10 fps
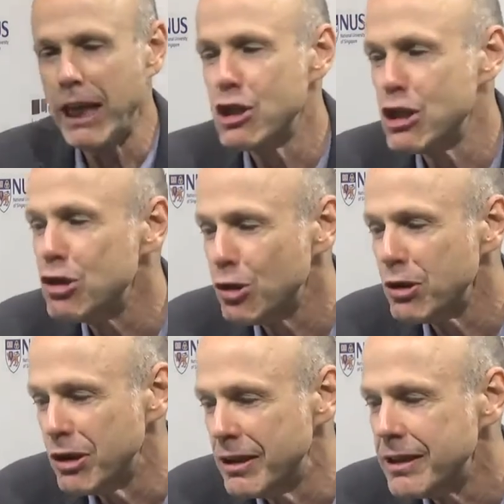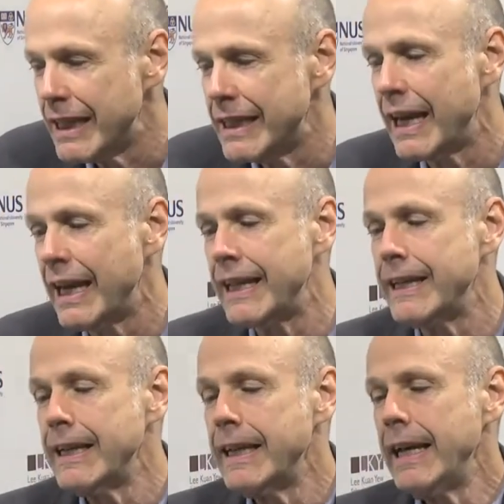PhD student, and
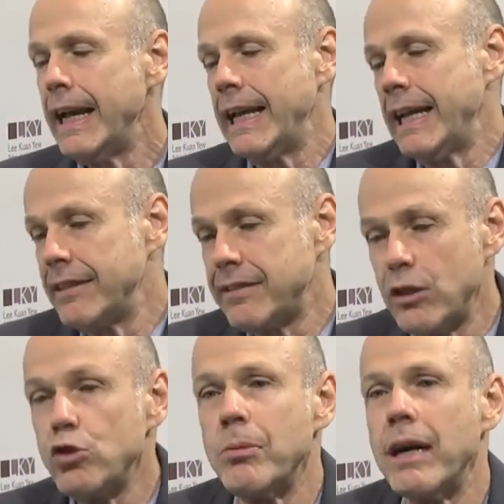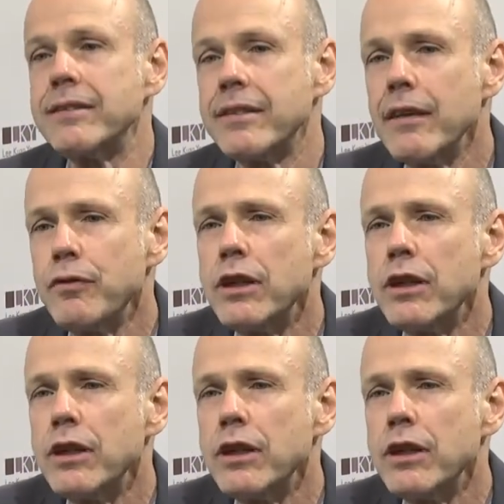I said to myself,